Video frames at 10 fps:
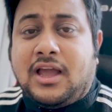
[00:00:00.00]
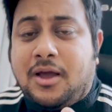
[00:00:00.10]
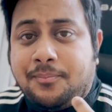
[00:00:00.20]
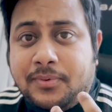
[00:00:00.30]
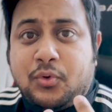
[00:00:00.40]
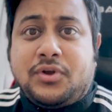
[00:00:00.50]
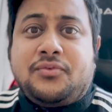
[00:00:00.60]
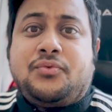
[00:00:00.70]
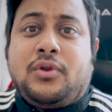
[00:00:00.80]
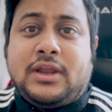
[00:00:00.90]
a
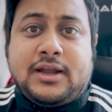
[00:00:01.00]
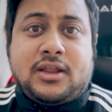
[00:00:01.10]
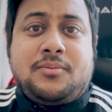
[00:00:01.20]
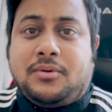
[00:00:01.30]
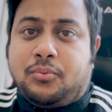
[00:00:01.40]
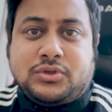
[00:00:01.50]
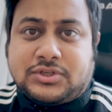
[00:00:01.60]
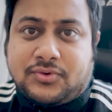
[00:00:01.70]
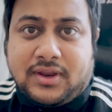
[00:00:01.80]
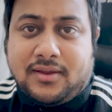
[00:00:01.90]
beautiful GitHub
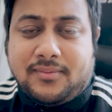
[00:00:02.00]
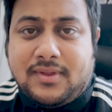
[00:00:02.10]
repository.